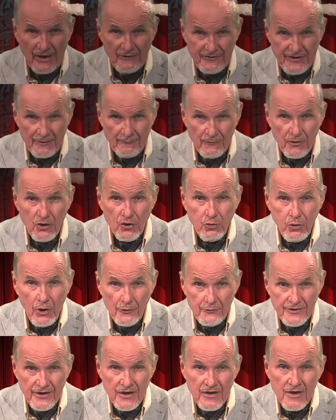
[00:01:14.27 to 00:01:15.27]
him.
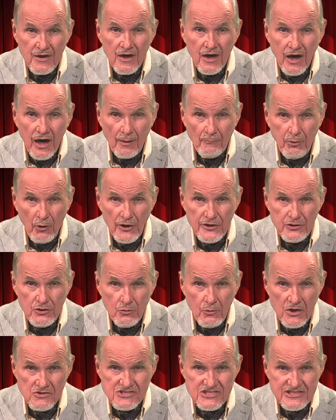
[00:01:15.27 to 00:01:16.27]
Quote, "A boy who
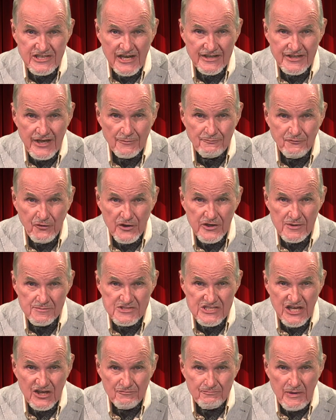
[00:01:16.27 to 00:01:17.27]
won't stand up for
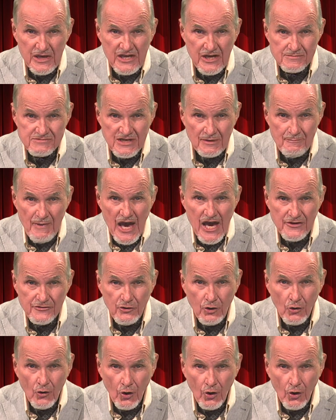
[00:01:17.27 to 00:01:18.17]
himself becomes a man